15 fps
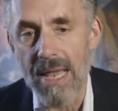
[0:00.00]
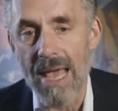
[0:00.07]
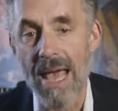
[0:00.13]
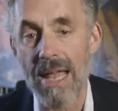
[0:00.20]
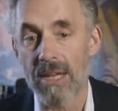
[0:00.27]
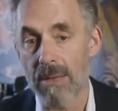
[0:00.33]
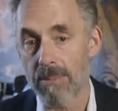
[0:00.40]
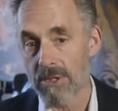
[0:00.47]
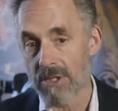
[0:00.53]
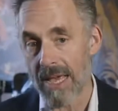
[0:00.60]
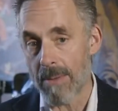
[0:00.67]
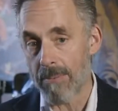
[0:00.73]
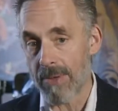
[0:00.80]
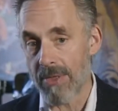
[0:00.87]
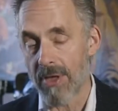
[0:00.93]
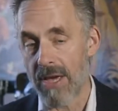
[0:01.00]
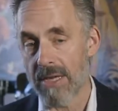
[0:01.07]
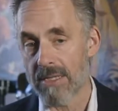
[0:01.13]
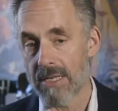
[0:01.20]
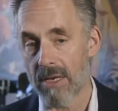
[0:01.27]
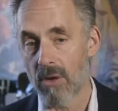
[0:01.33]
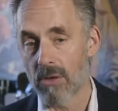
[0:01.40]

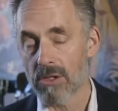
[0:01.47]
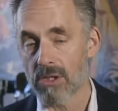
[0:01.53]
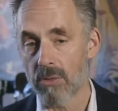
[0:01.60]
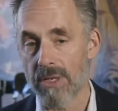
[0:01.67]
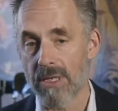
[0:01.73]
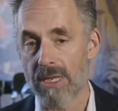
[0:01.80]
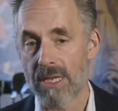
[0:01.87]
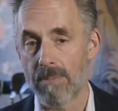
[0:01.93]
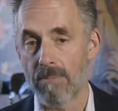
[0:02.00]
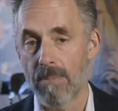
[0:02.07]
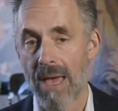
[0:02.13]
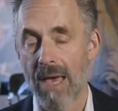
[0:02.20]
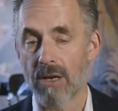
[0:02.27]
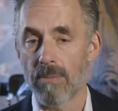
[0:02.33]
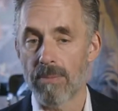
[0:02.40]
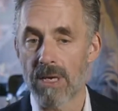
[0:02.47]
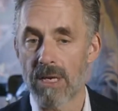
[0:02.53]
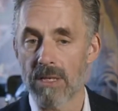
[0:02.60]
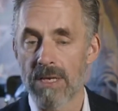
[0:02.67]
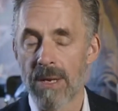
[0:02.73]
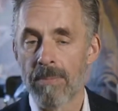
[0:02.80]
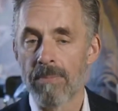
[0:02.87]
empathize in also a deep manner,
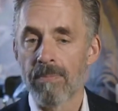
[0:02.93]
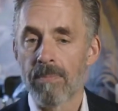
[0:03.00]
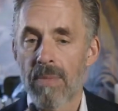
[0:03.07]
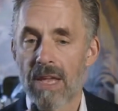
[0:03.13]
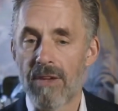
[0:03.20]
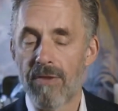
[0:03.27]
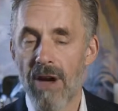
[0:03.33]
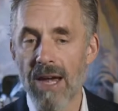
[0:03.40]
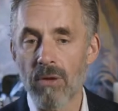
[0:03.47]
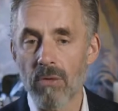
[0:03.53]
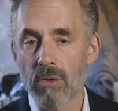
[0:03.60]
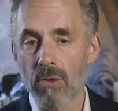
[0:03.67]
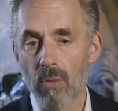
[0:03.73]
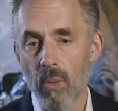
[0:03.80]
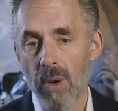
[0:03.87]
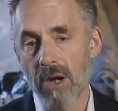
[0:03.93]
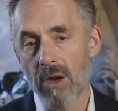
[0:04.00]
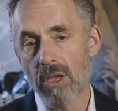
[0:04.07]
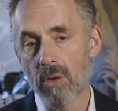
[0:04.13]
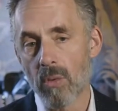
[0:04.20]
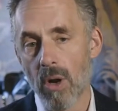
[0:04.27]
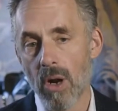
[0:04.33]
because if I don't know where
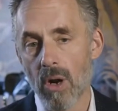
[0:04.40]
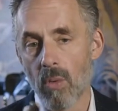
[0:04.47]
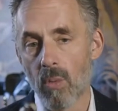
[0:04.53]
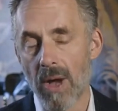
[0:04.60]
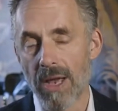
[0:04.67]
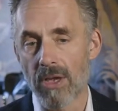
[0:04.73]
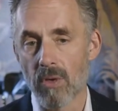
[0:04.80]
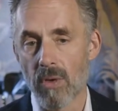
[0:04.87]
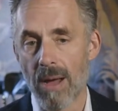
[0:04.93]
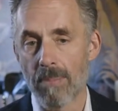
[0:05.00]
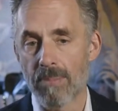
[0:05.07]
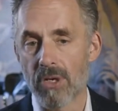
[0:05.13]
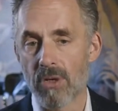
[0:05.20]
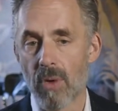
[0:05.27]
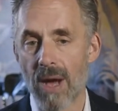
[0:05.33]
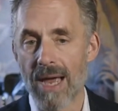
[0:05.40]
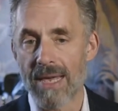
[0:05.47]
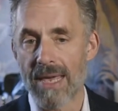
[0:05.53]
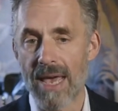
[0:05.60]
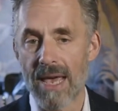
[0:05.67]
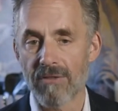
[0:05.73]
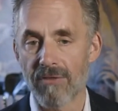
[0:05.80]
you are or what you're up to, I
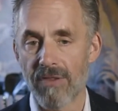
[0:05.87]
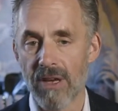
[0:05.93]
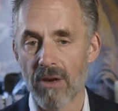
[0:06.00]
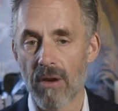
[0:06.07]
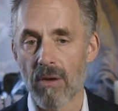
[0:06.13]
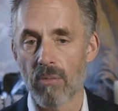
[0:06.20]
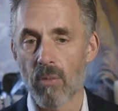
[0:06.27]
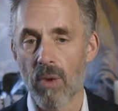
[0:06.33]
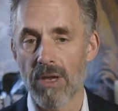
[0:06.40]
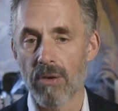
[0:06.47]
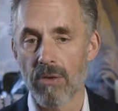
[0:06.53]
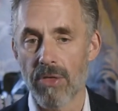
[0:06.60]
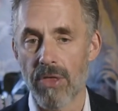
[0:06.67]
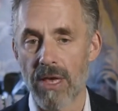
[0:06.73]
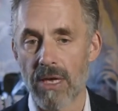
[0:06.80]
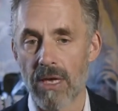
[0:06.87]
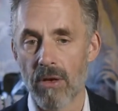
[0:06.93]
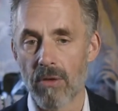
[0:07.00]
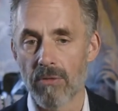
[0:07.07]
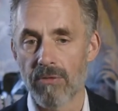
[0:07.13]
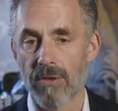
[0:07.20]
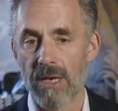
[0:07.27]
can't figure out what you're thinking
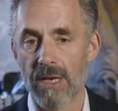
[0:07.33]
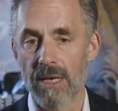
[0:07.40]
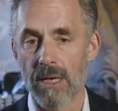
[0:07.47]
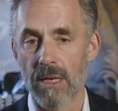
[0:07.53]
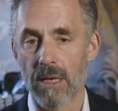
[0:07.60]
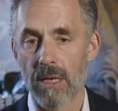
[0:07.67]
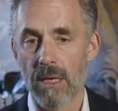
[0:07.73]
or feeling.